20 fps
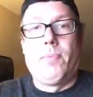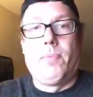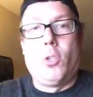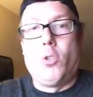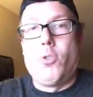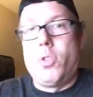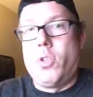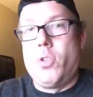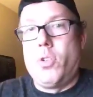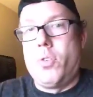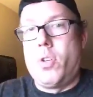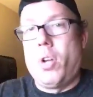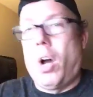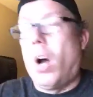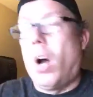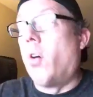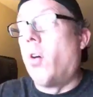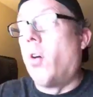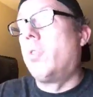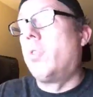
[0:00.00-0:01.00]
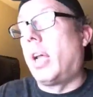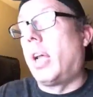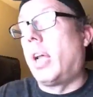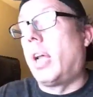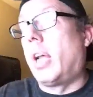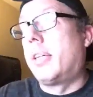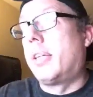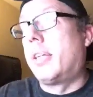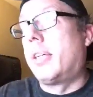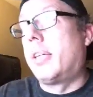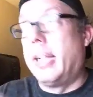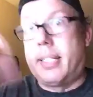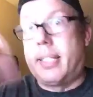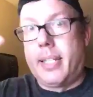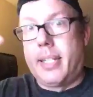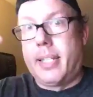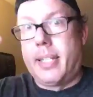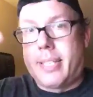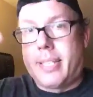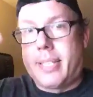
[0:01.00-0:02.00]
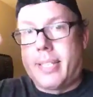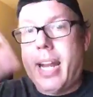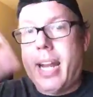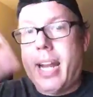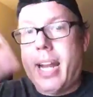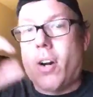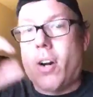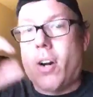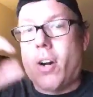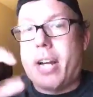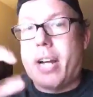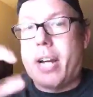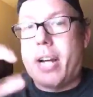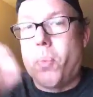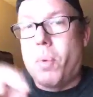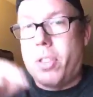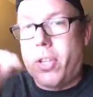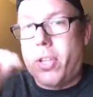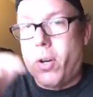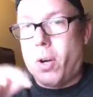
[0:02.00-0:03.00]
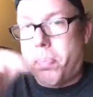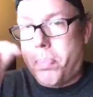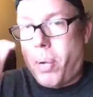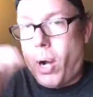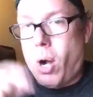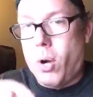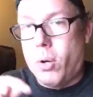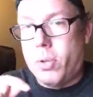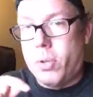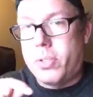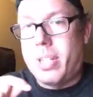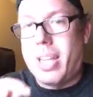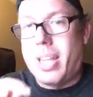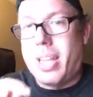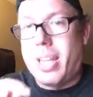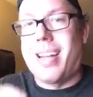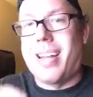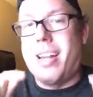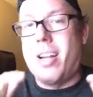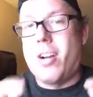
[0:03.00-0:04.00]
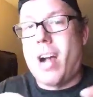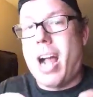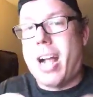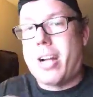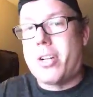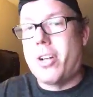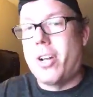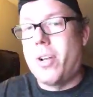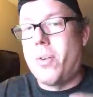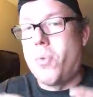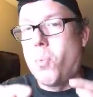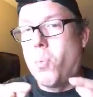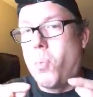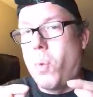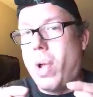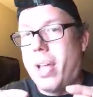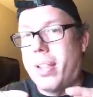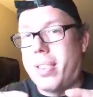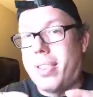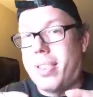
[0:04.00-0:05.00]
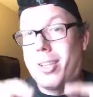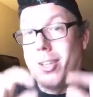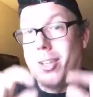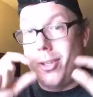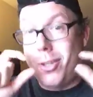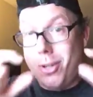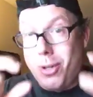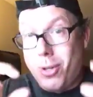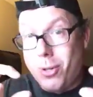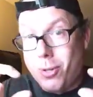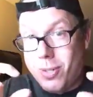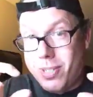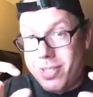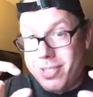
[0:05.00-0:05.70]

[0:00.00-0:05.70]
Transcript: You, you don't. Like, it, it's not interaction with your post, it's an interaction with you.